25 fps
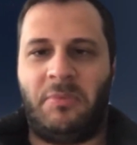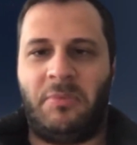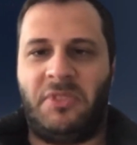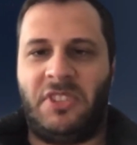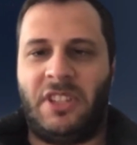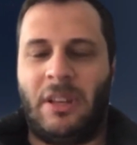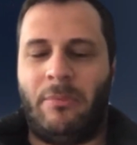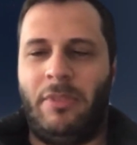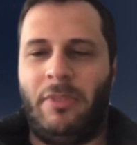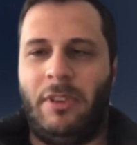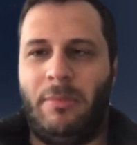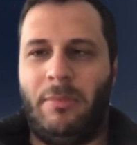
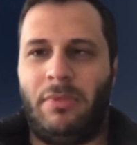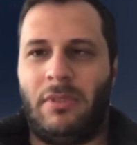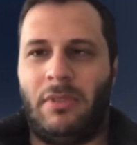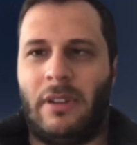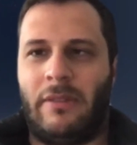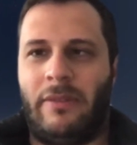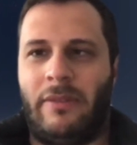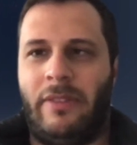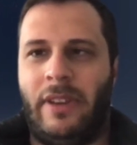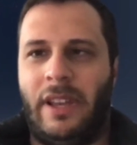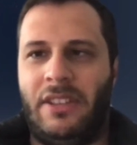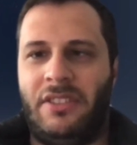Some people are
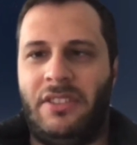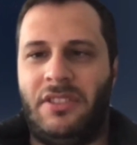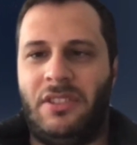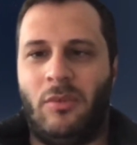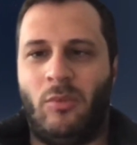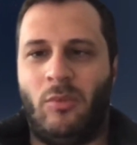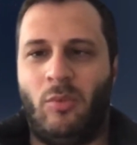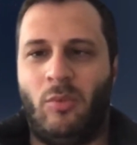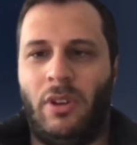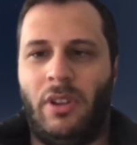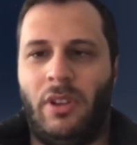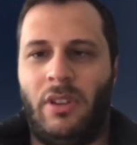
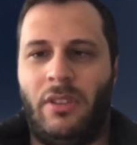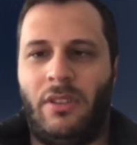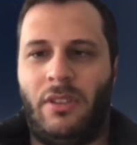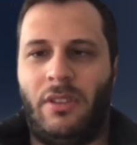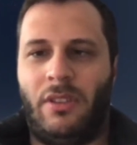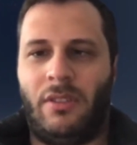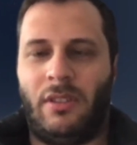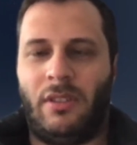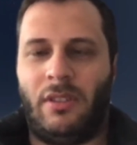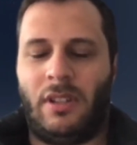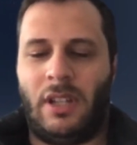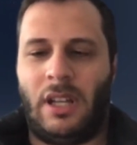facing with
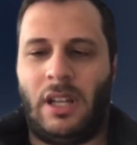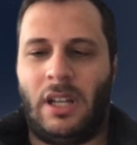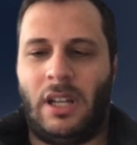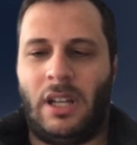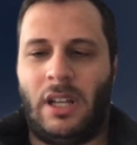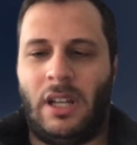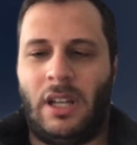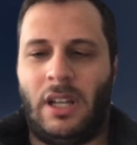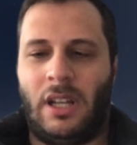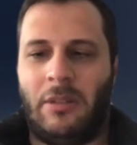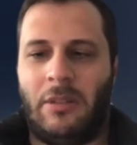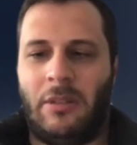
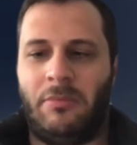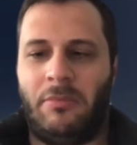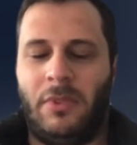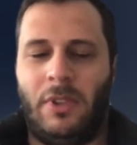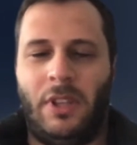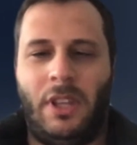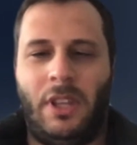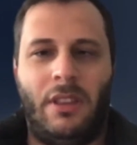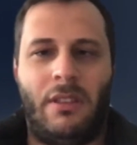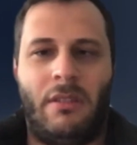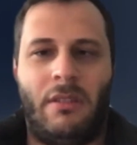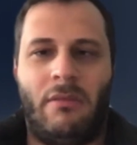
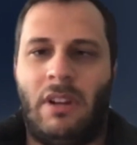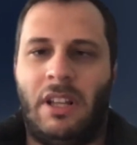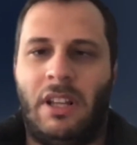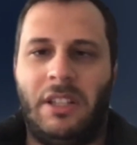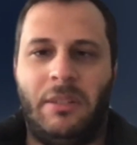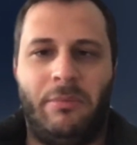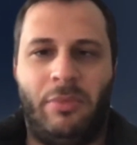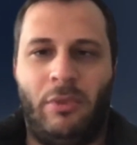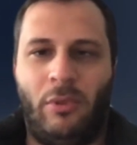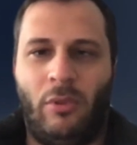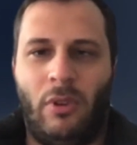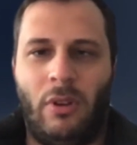either
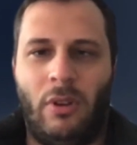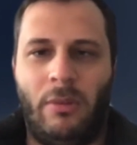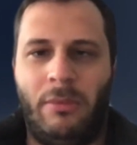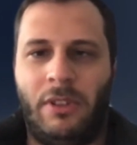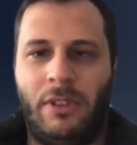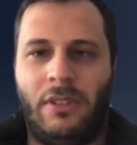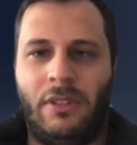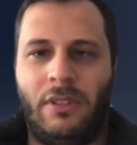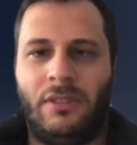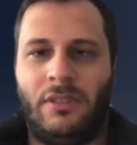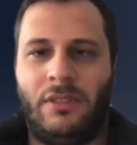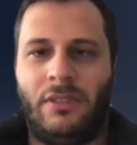
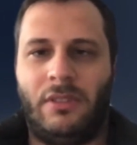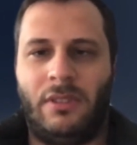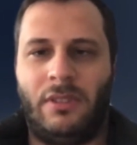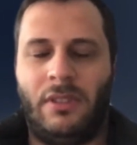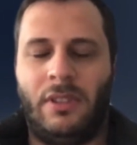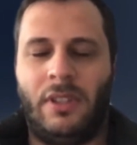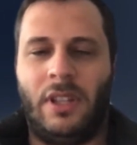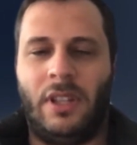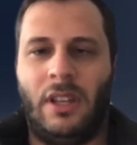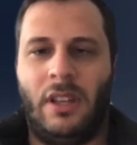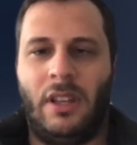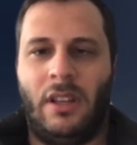unemployment.
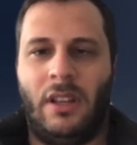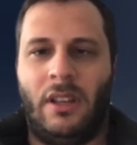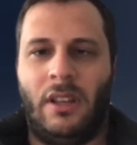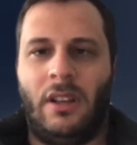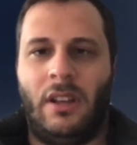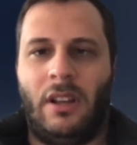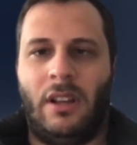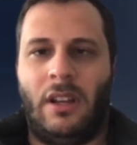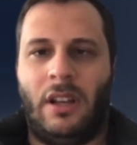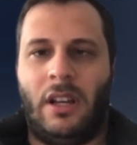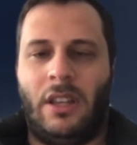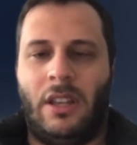
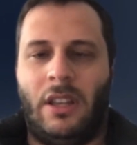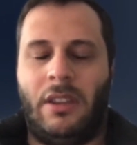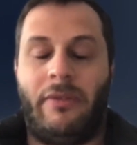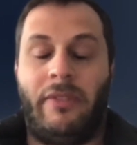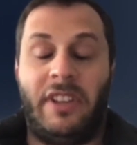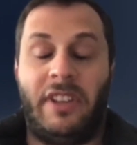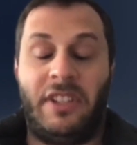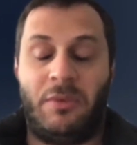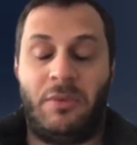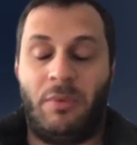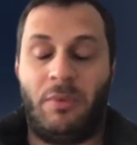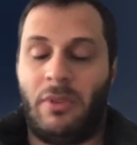They're
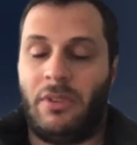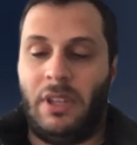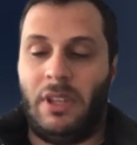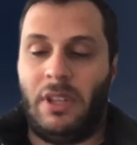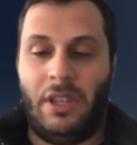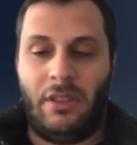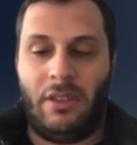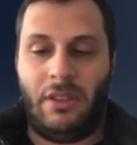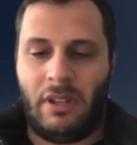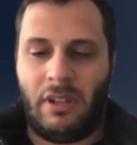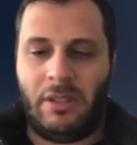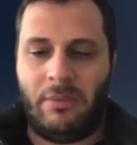faced with
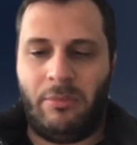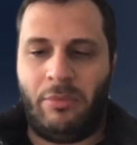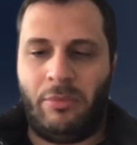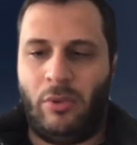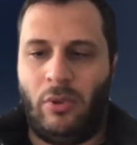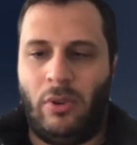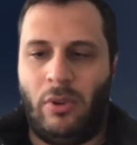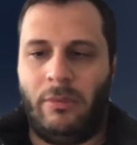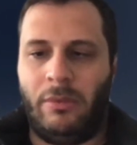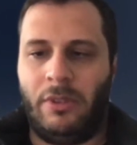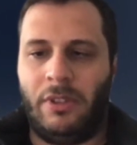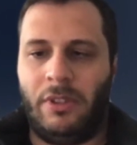either
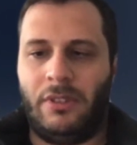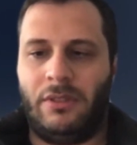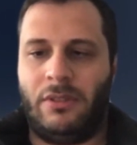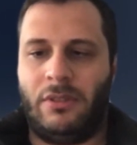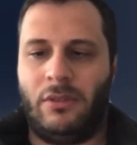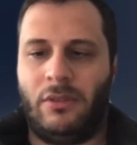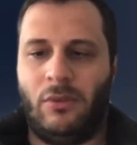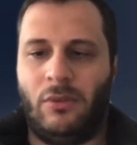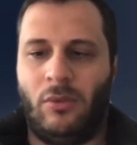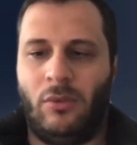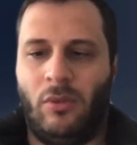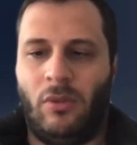unemployment
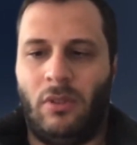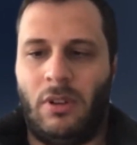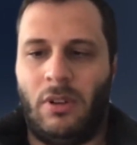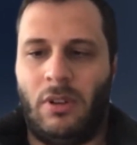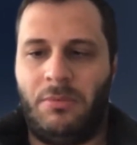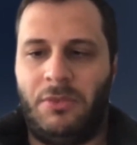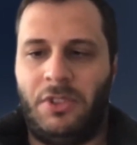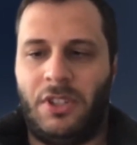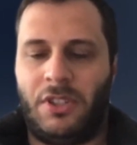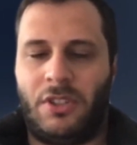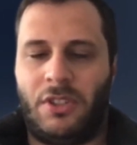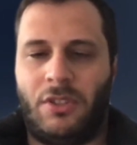or
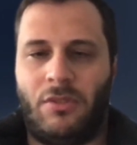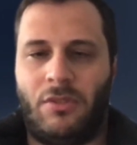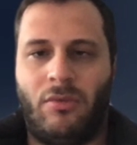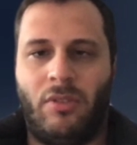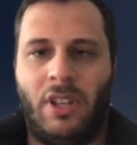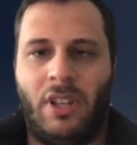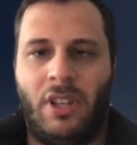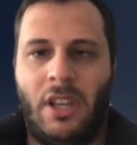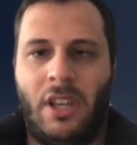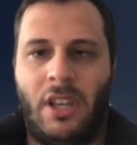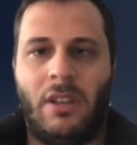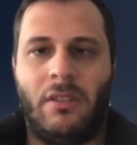just
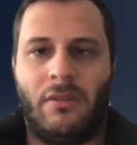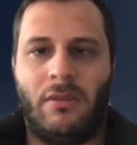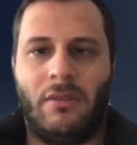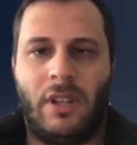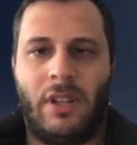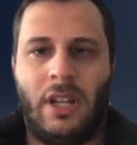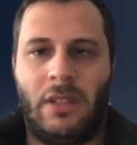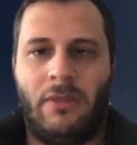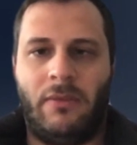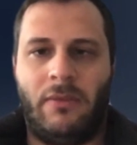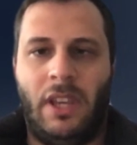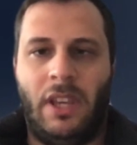shrinking
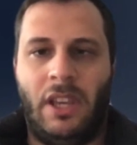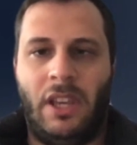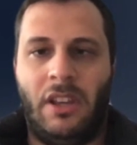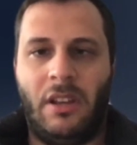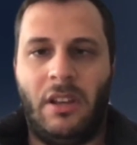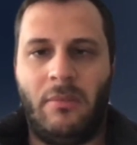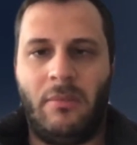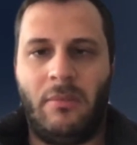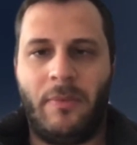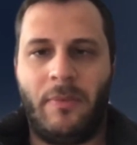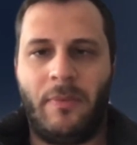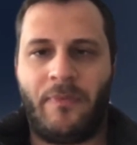kind of
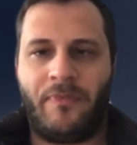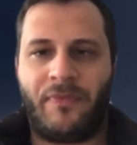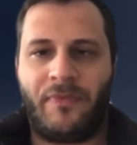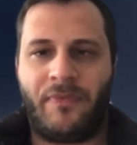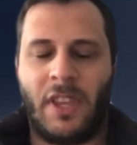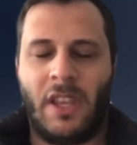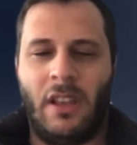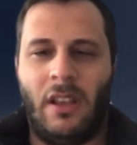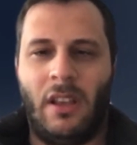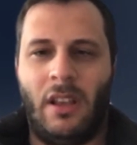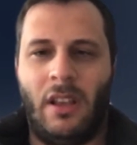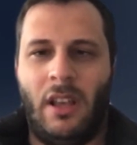income.
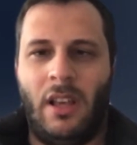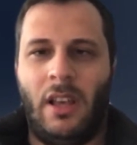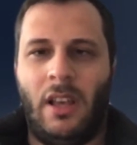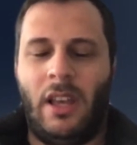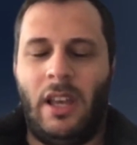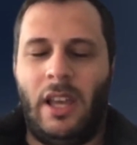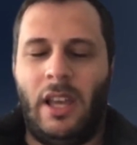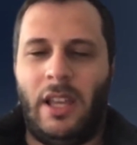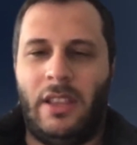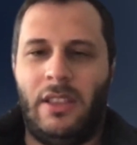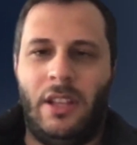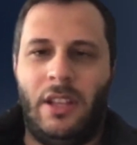
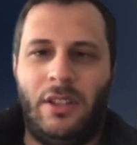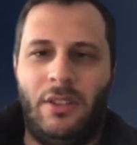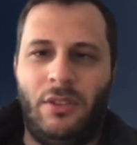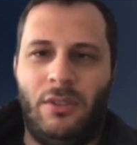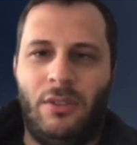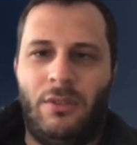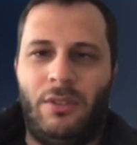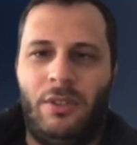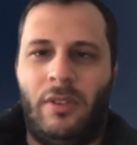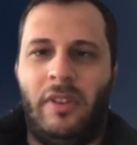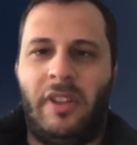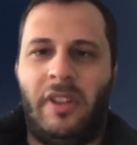And then,
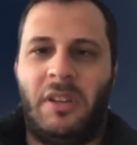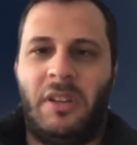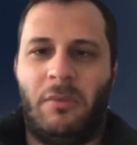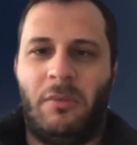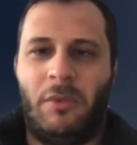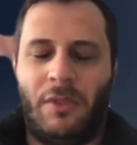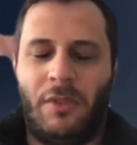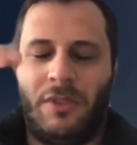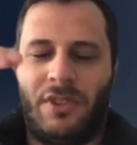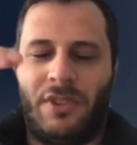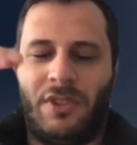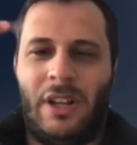your income
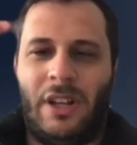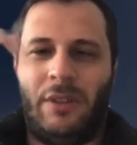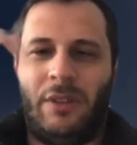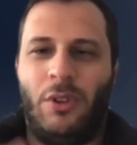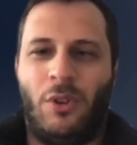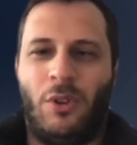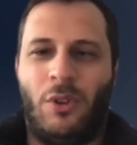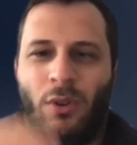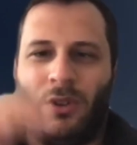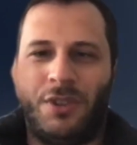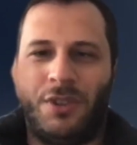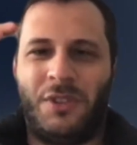goes down, your
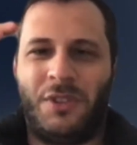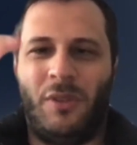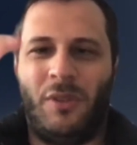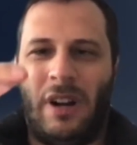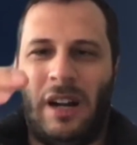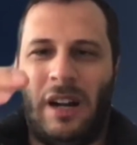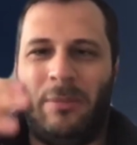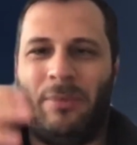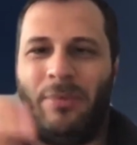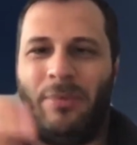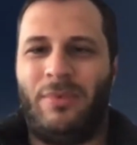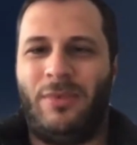costs go
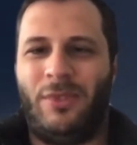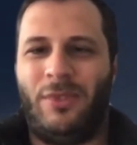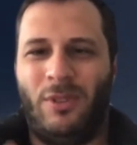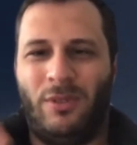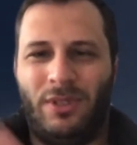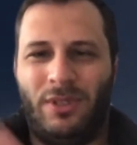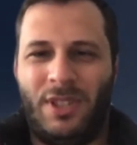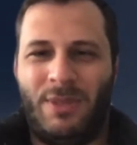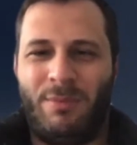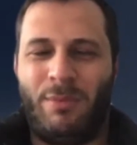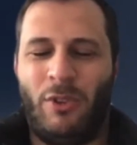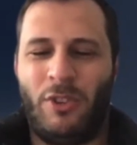up, your
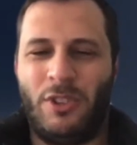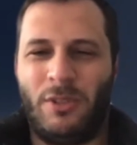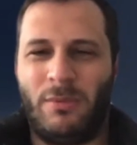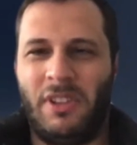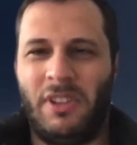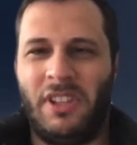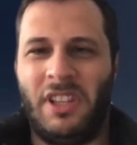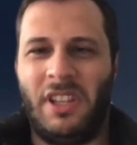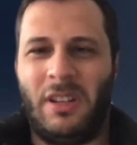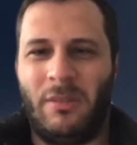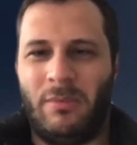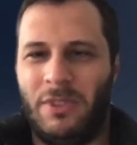disposable
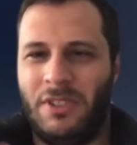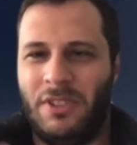income